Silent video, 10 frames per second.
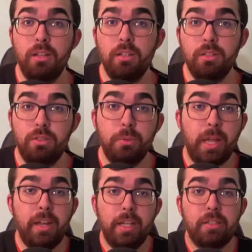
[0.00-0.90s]
Dude
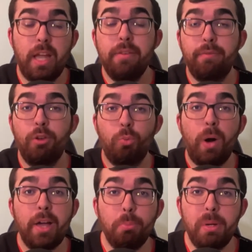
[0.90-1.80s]
had like 10-foot
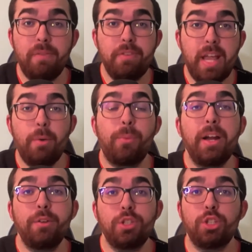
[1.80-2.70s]
wide open of net. Why
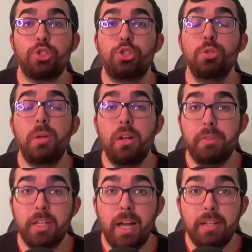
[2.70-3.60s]
don't you just shoot it off
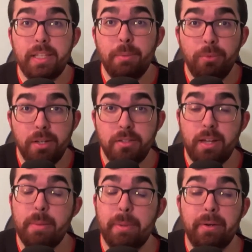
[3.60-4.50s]
the goddamn
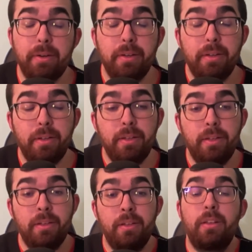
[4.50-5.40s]
one-timer?
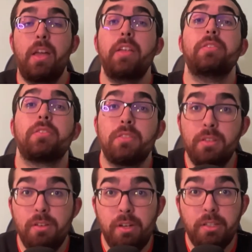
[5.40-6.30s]
Hence,
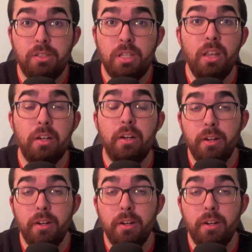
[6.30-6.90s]
Nick Seeler.